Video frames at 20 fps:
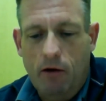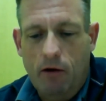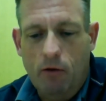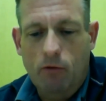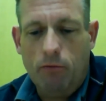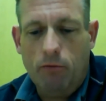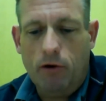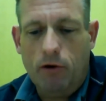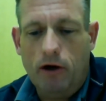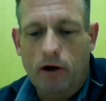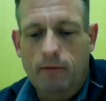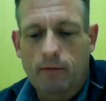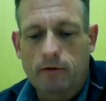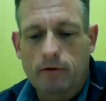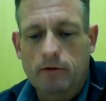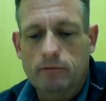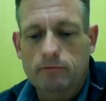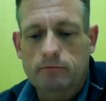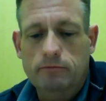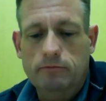whole
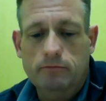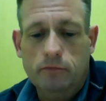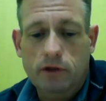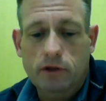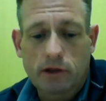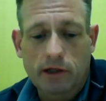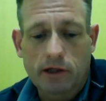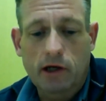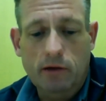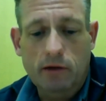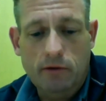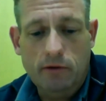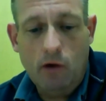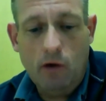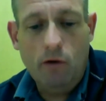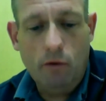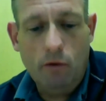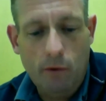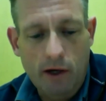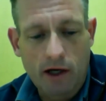problem really
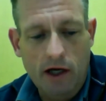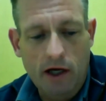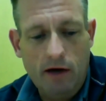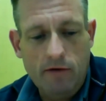go away.